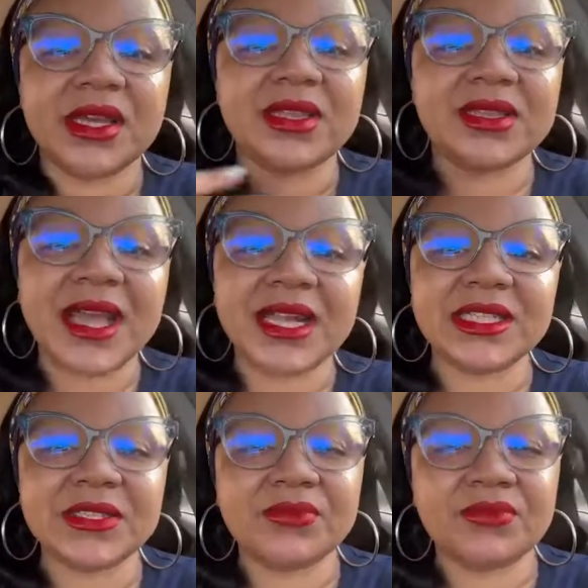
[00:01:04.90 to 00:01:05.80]

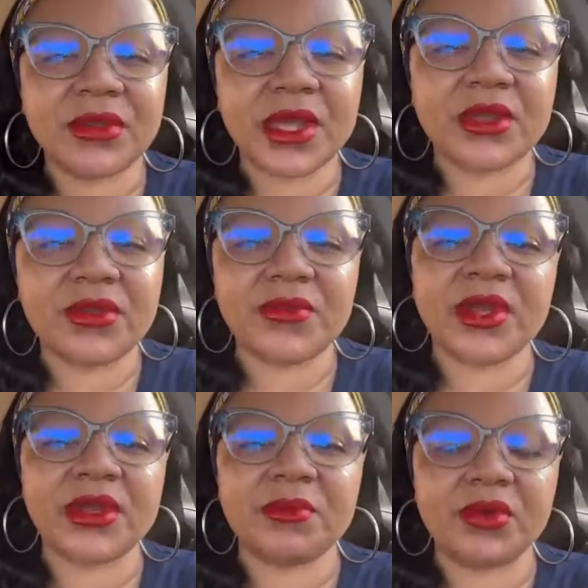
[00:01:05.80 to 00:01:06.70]
That's very,
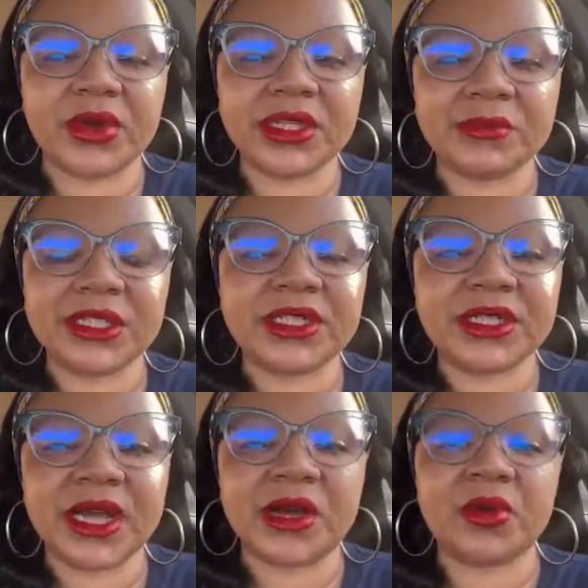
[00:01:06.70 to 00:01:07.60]
very important, especially
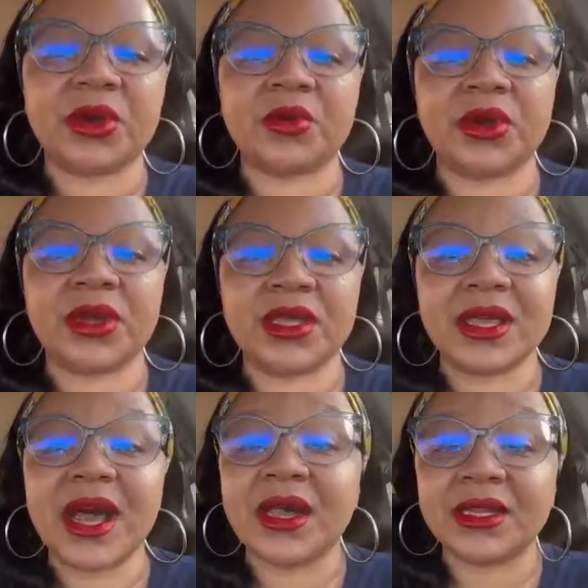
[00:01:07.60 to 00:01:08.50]
now where we're in the
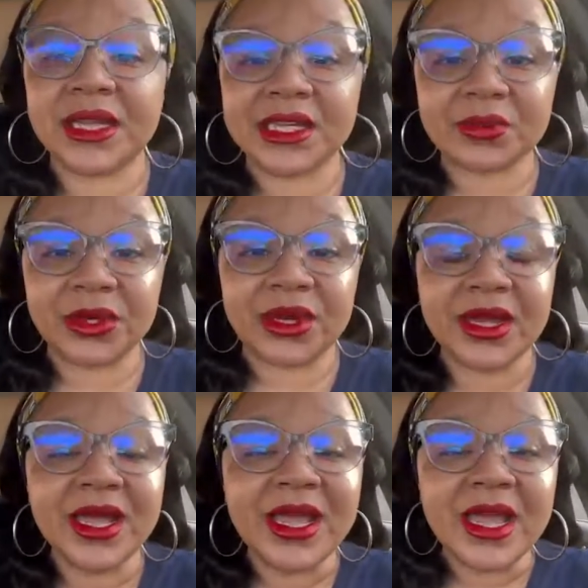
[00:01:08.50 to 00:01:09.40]
holidays, where,
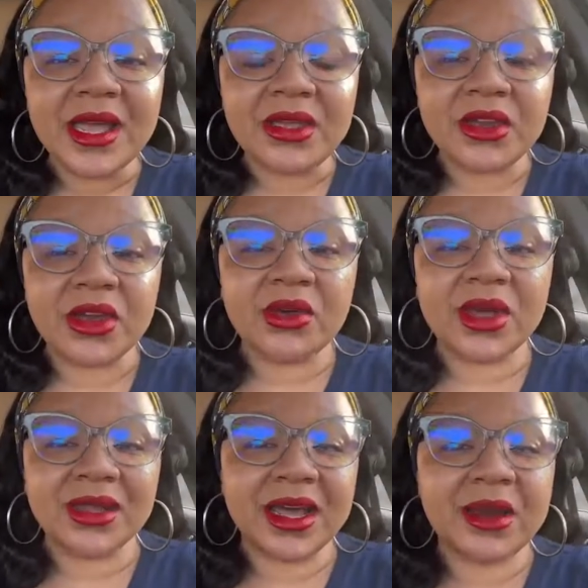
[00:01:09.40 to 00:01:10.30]
you know,
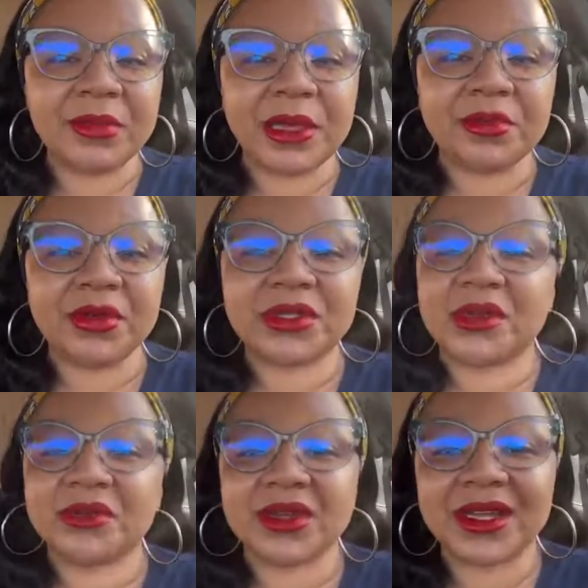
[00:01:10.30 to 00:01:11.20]
a lot of people
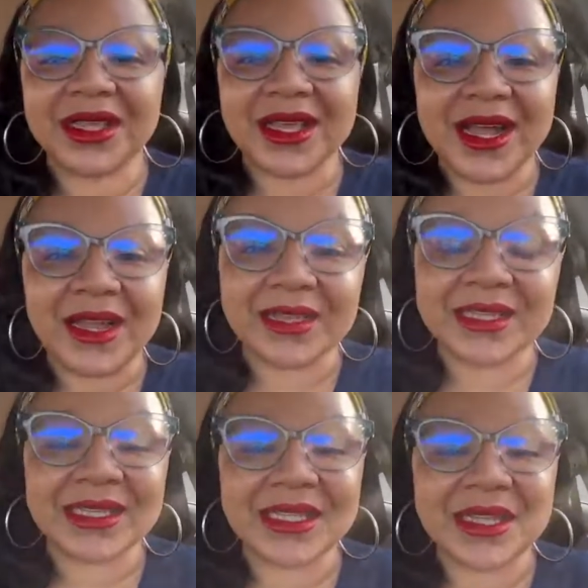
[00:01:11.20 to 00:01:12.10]
don't look at the
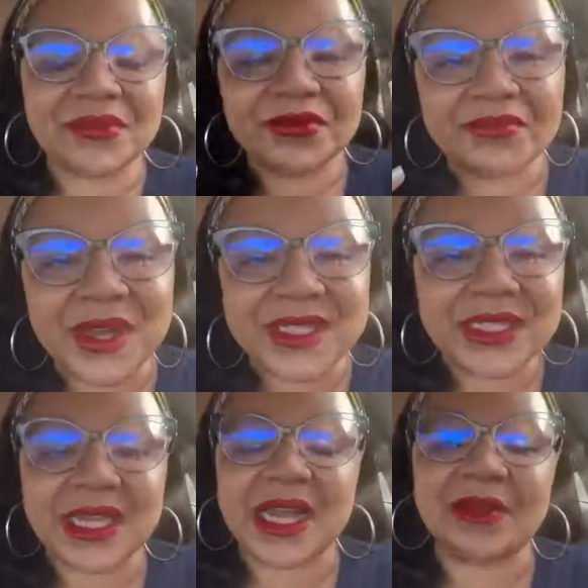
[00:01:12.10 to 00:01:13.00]
holidays as a fuzzy
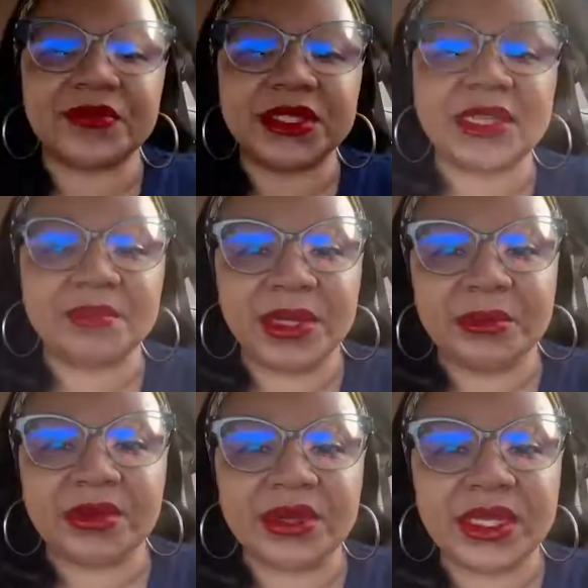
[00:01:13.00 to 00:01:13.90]
time. For some
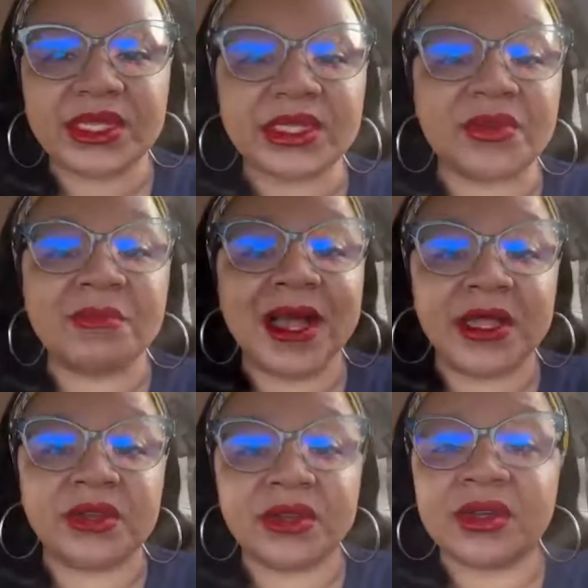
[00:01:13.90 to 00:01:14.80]
people, it is a
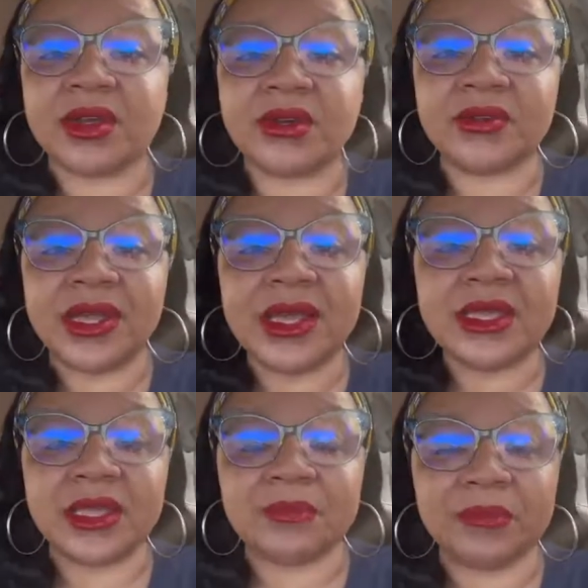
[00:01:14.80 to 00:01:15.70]
reminder of
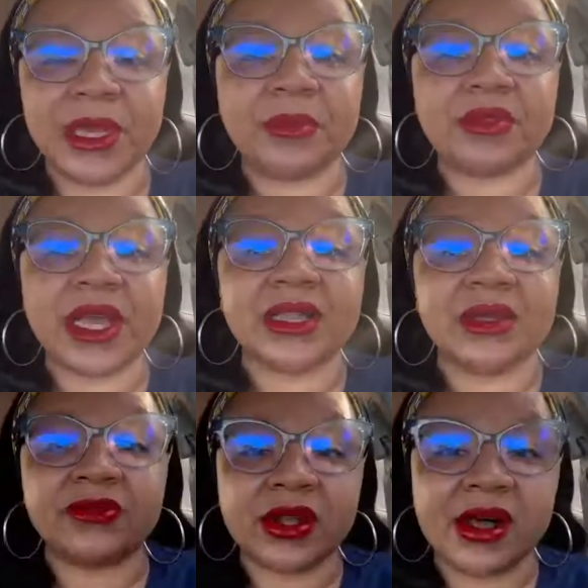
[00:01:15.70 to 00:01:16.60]
the people that
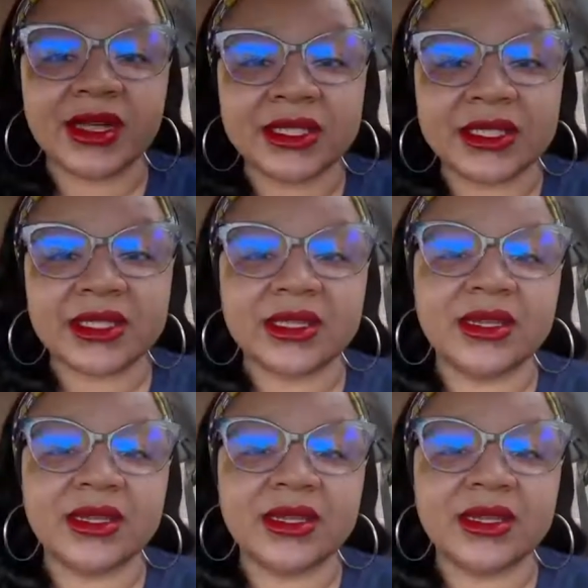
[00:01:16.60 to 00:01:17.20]
they've lost.